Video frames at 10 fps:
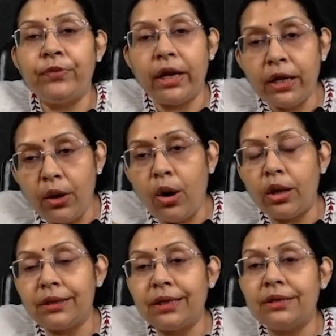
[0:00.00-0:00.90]
in
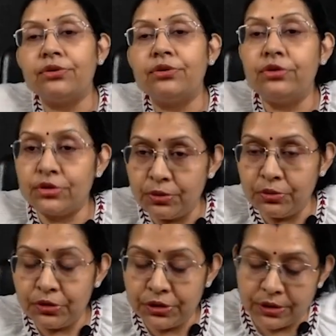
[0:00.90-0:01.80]
all these
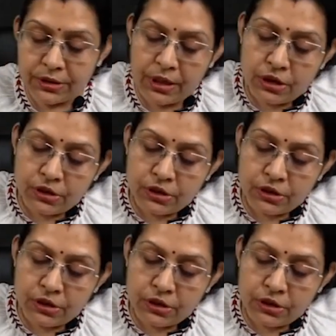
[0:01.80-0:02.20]
distributions.